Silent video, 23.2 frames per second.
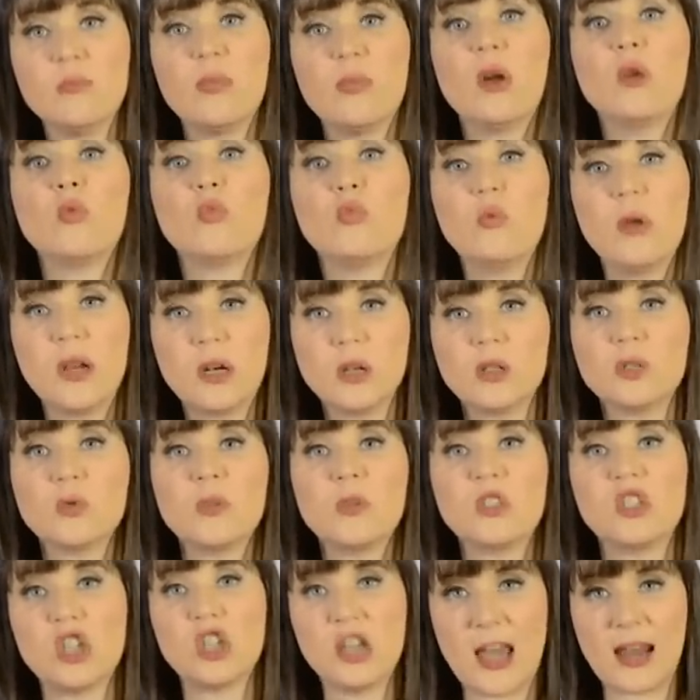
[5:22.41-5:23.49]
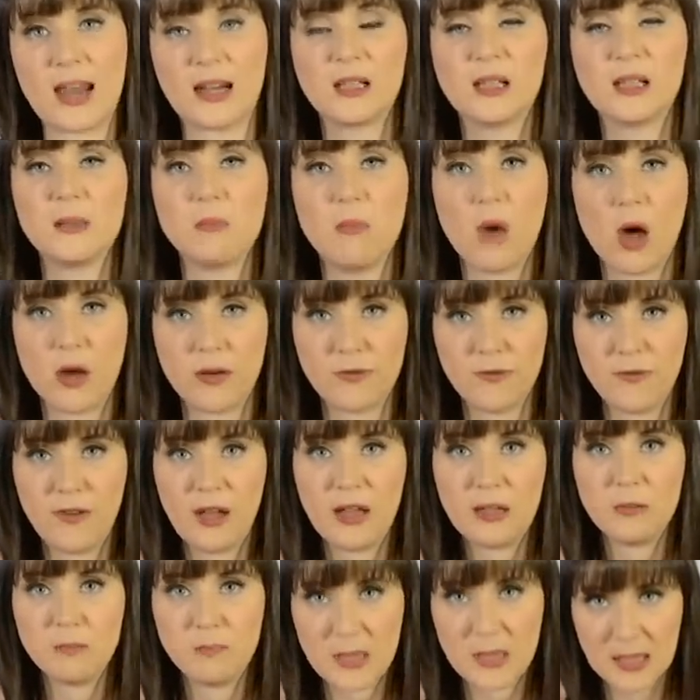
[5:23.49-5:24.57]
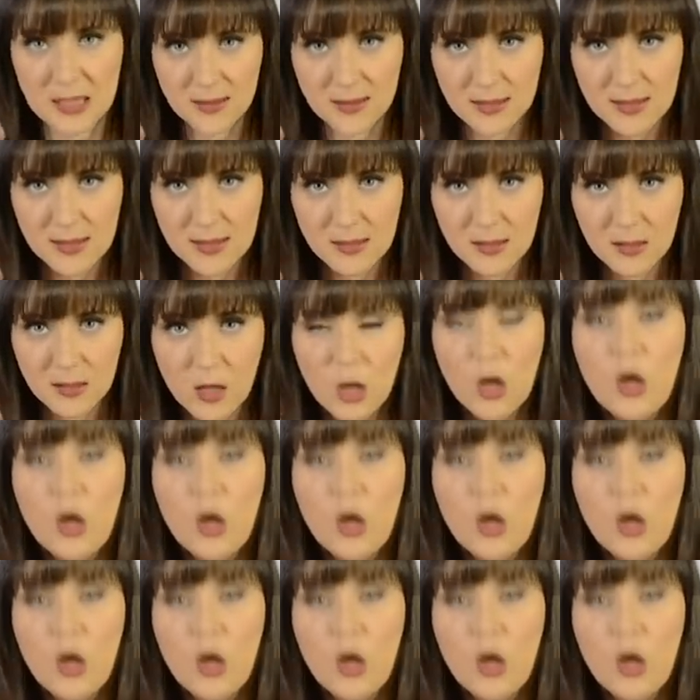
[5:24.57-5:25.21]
but riddled with genetically modified beets.